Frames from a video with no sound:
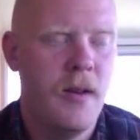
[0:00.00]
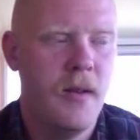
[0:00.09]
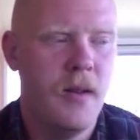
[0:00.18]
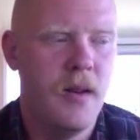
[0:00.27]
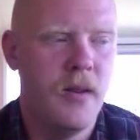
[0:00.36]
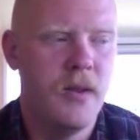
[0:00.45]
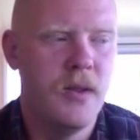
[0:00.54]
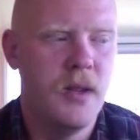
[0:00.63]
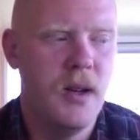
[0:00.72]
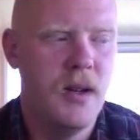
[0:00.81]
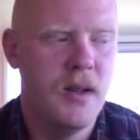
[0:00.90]
you know, the
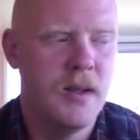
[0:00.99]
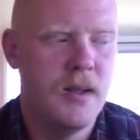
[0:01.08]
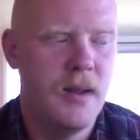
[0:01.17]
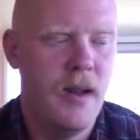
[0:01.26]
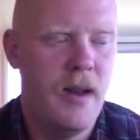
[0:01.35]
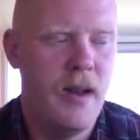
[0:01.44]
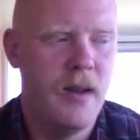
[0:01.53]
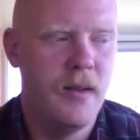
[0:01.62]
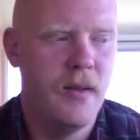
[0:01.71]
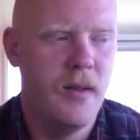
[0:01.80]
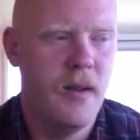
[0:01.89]
genius and
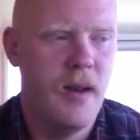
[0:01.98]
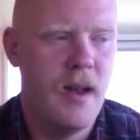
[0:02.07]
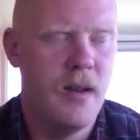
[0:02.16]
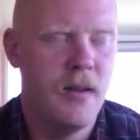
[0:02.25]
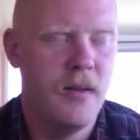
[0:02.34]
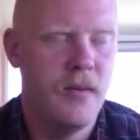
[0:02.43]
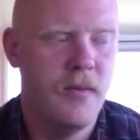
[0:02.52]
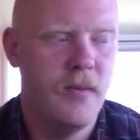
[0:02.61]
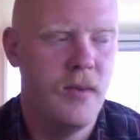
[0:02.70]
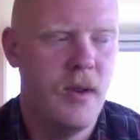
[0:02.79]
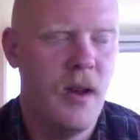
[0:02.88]

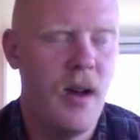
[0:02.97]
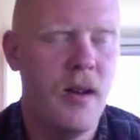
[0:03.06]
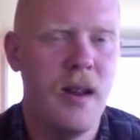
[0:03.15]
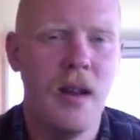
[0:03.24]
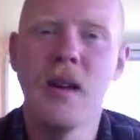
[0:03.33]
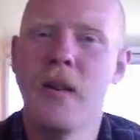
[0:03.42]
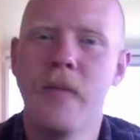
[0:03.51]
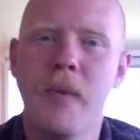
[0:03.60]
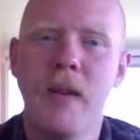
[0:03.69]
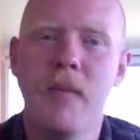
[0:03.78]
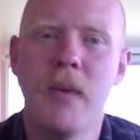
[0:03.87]
cunning of
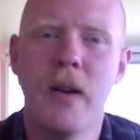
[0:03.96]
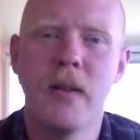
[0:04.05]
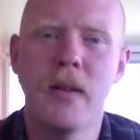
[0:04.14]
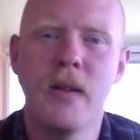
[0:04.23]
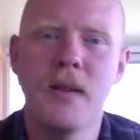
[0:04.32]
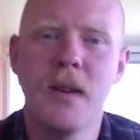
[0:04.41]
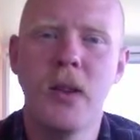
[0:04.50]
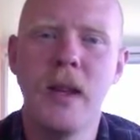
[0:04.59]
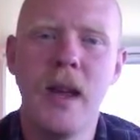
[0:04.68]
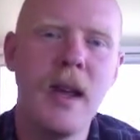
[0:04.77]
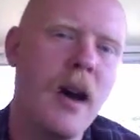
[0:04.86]
Ben Monder. He's
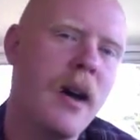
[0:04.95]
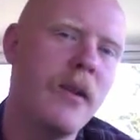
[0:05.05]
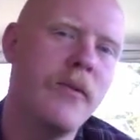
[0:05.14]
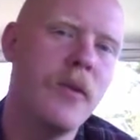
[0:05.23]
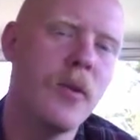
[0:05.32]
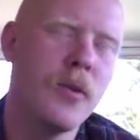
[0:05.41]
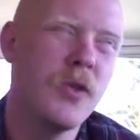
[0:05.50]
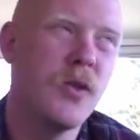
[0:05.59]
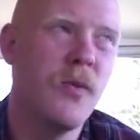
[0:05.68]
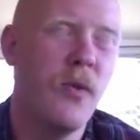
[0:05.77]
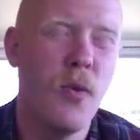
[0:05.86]
only got four
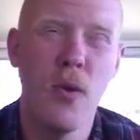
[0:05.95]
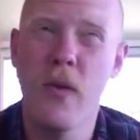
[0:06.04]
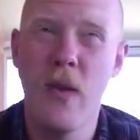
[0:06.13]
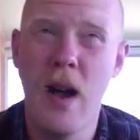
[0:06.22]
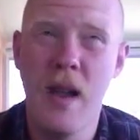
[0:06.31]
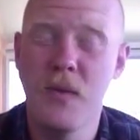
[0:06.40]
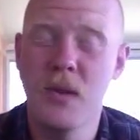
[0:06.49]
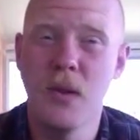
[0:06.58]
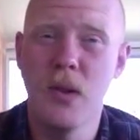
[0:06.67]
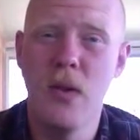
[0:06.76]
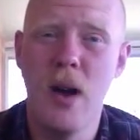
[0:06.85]
or five
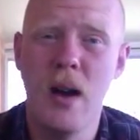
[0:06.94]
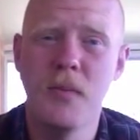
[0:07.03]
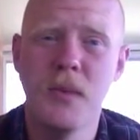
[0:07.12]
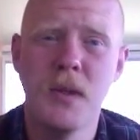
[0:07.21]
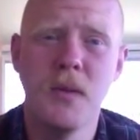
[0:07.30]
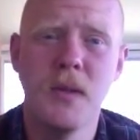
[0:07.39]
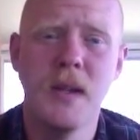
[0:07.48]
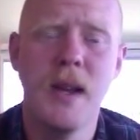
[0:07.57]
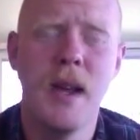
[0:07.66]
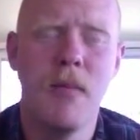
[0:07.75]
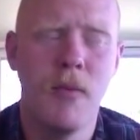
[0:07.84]
solo albums to his
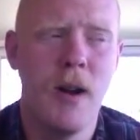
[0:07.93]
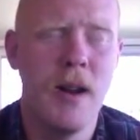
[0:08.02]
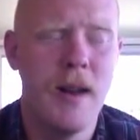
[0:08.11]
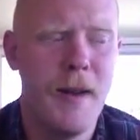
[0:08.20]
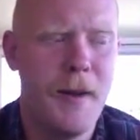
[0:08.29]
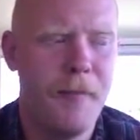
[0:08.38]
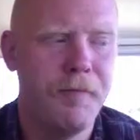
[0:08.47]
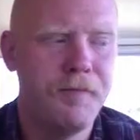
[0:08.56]
name right now,